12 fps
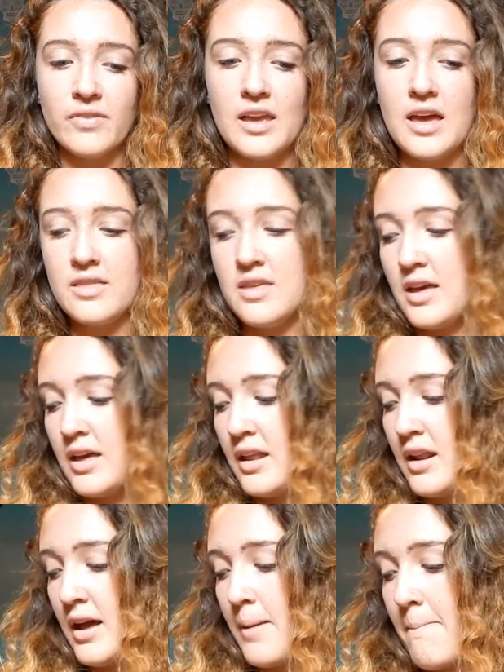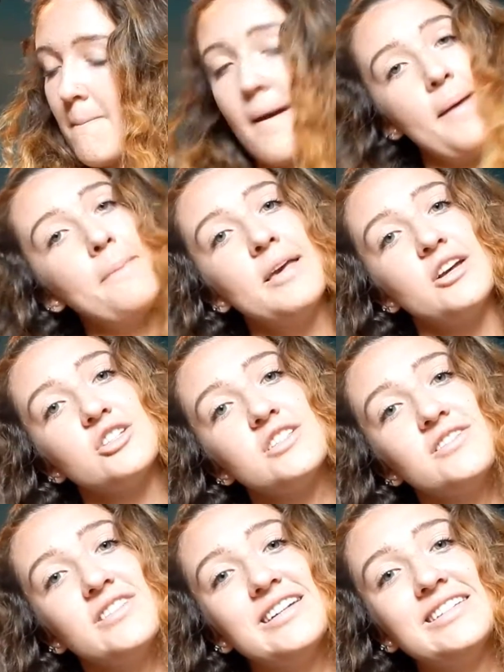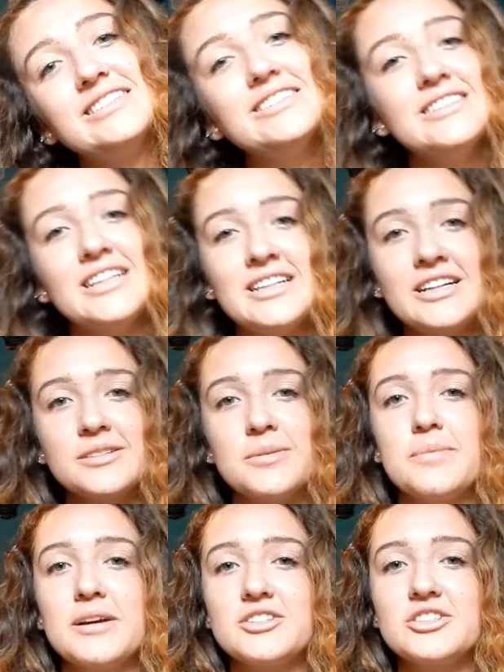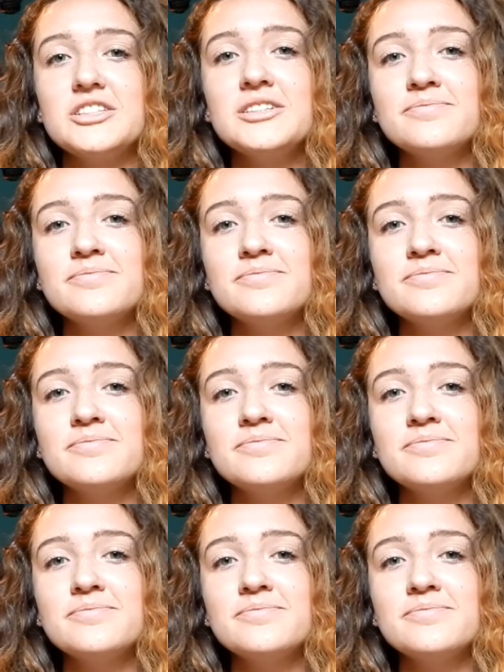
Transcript: And then I met Pierce Savelle, and here's my picture.